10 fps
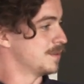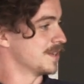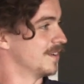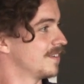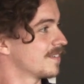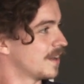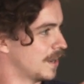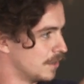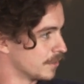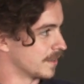was on kind
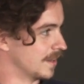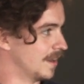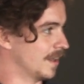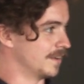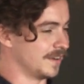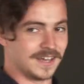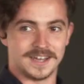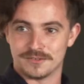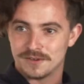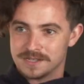of looking at London, the
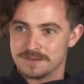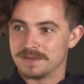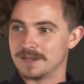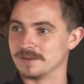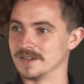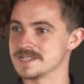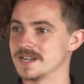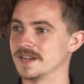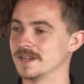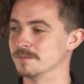80,000 people in the
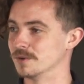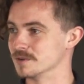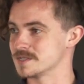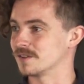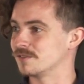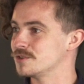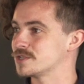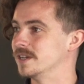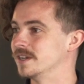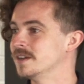stadium, but also
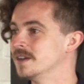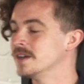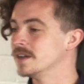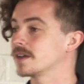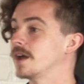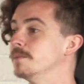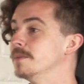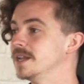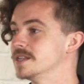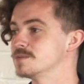crucially the kind of
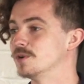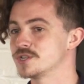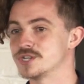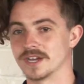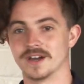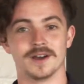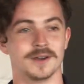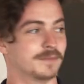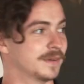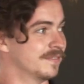millions watching at
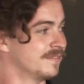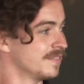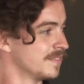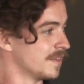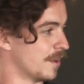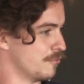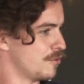home and, and